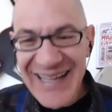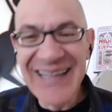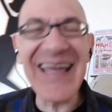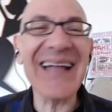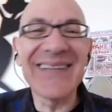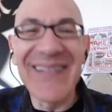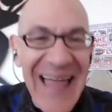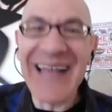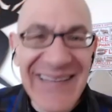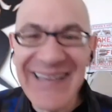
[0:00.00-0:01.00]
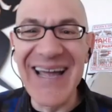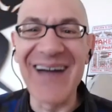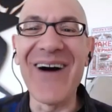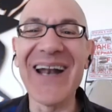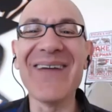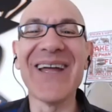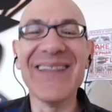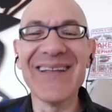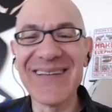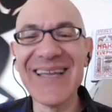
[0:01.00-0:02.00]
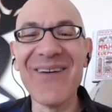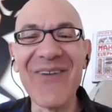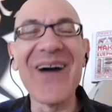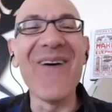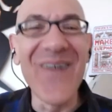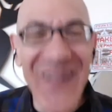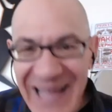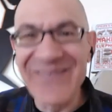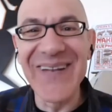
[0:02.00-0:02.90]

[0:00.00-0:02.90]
that's the last thing I want. I've done this, you know, my whole life, and